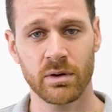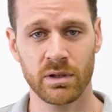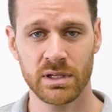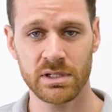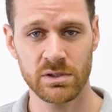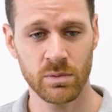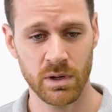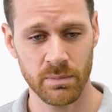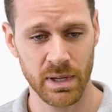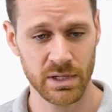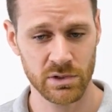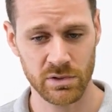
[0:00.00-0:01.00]
or at least you want
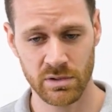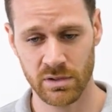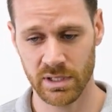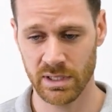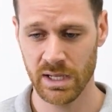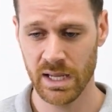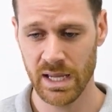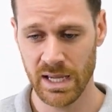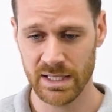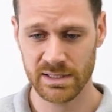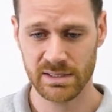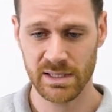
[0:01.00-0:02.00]
to make sure
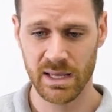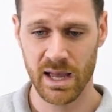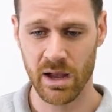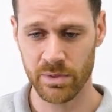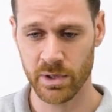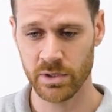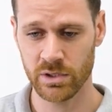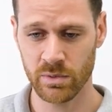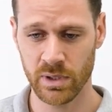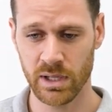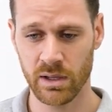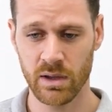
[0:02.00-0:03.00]
and see how they're
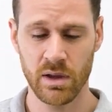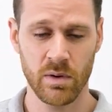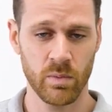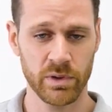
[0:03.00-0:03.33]
doing